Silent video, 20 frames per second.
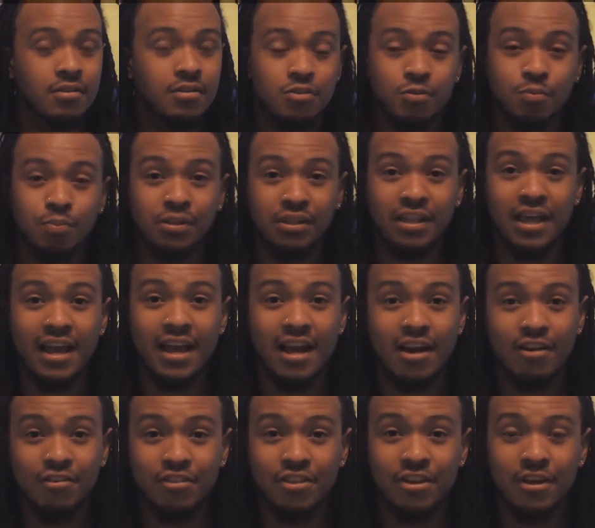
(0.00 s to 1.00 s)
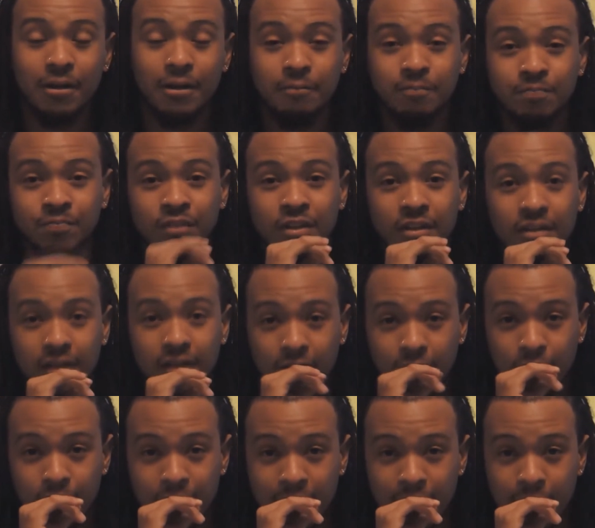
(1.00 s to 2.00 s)
Just put that out there.
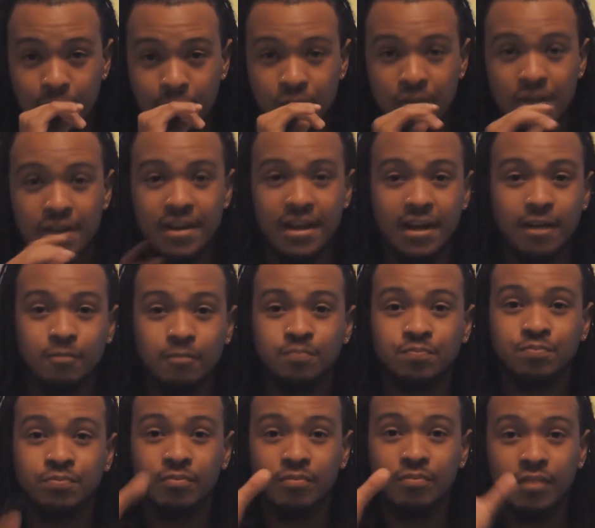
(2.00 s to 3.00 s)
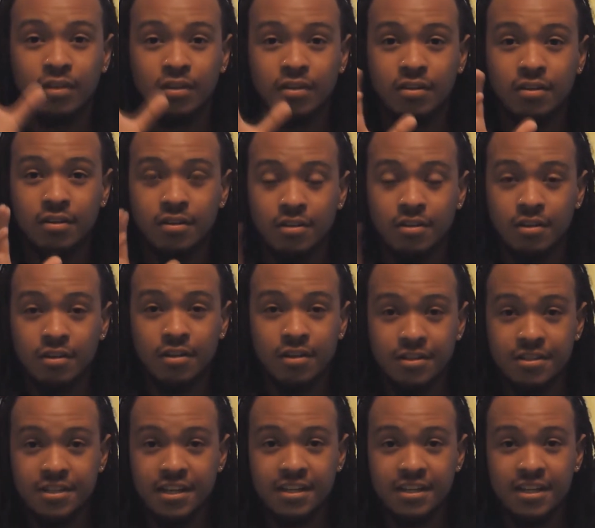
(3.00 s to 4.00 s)
Okay, now,
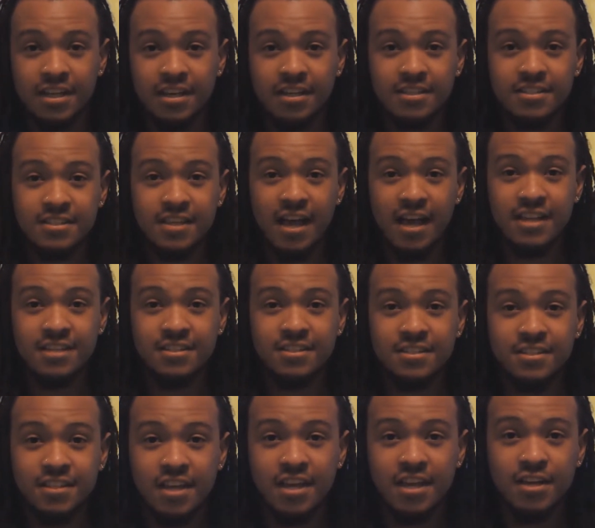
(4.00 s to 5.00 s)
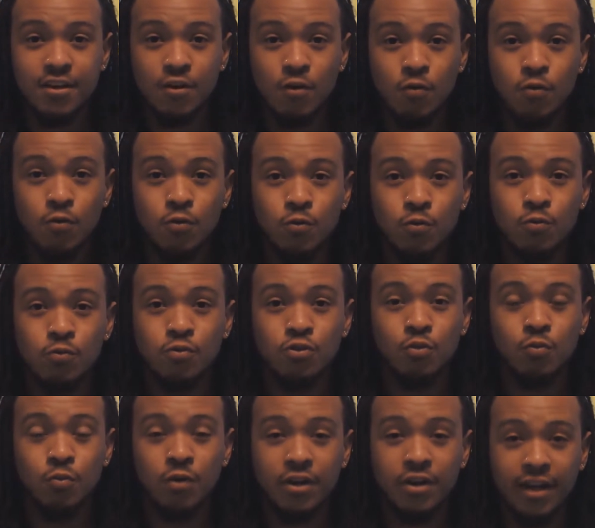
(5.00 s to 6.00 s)
Dende decides to take Goku
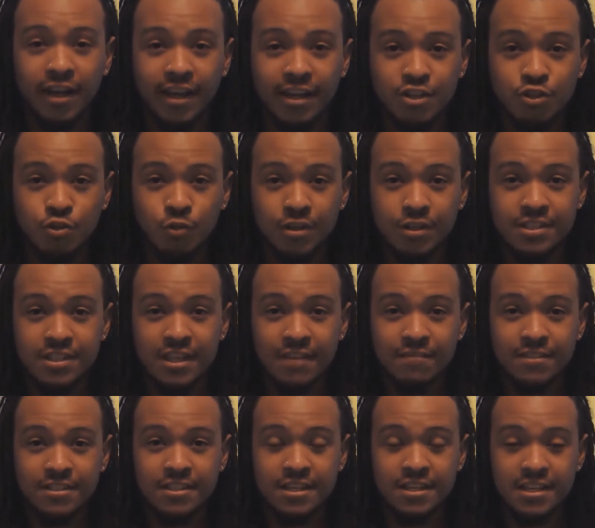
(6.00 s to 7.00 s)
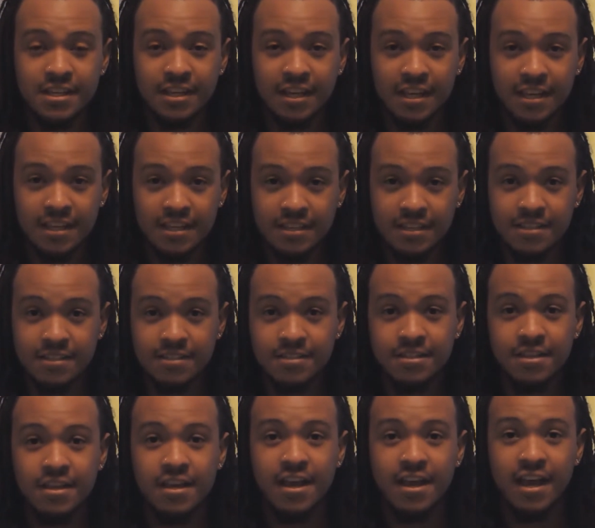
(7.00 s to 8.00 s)
to where Android 17
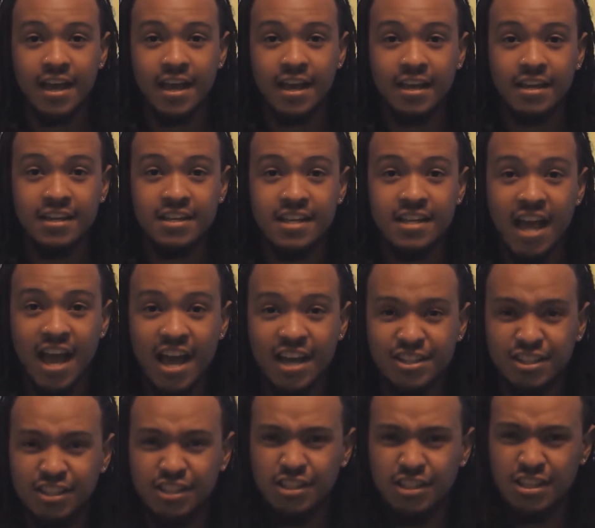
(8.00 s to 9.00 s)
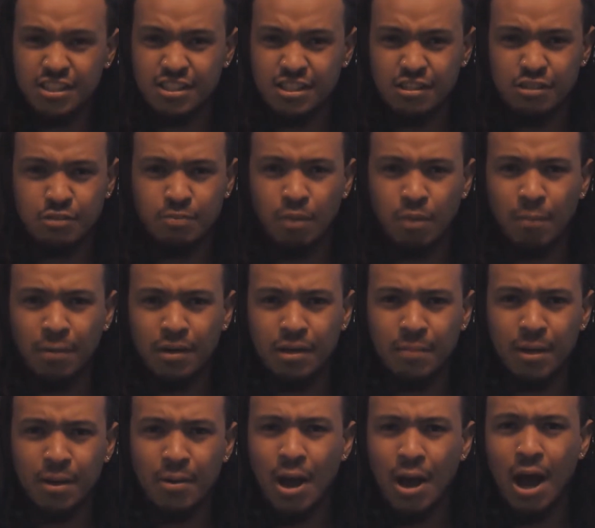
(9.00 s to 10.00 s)
is, and he actually does his
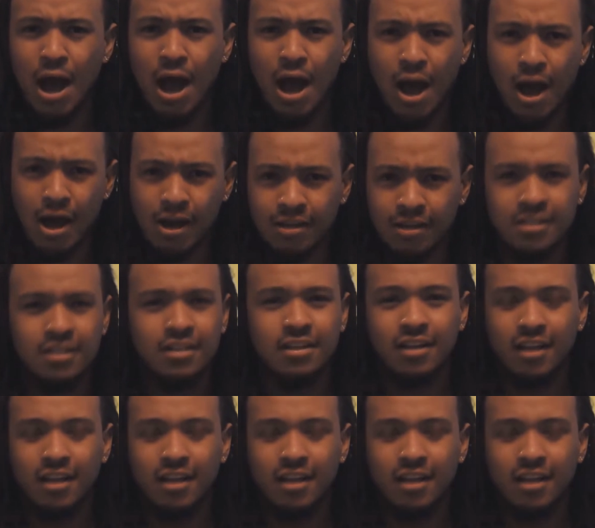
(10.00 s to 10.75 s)
ba-ba-da-ba-da.